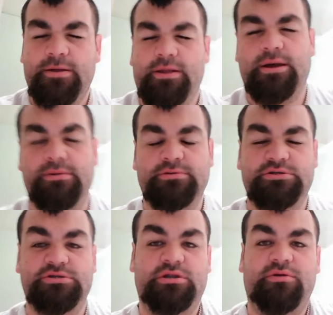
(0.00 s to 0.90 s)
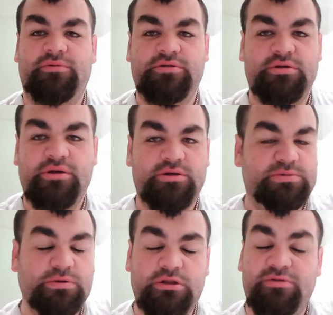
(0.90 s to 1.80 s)
I was just love it.
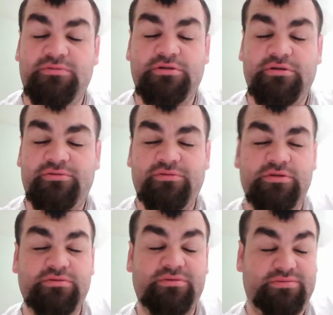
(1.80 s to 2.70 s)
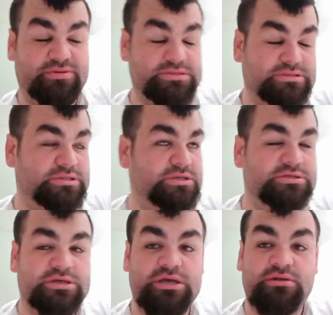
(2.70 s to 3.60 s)
I've been loving it for,
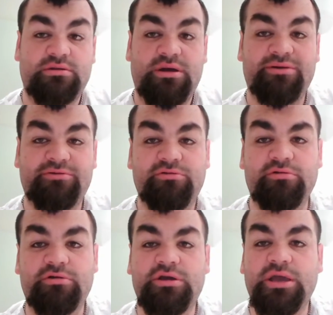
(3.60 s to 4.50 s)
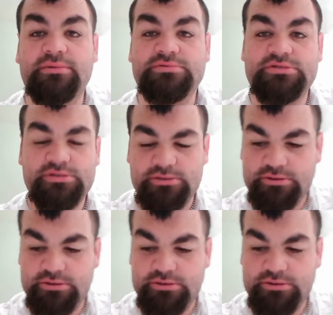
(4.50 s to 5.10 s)
since then. I had some good games.